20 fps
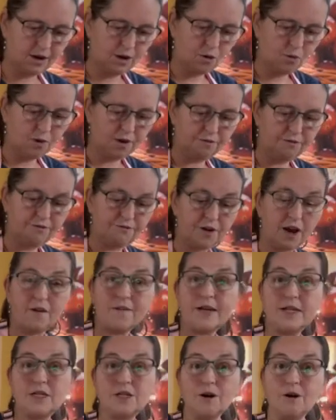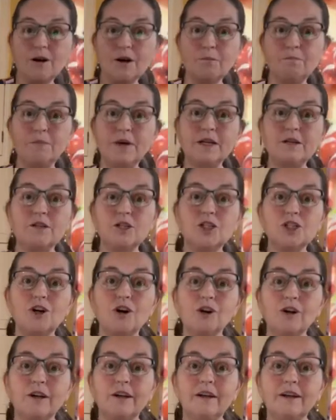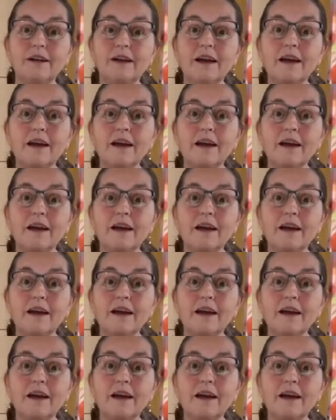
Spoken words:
with very dark bitter chocolate.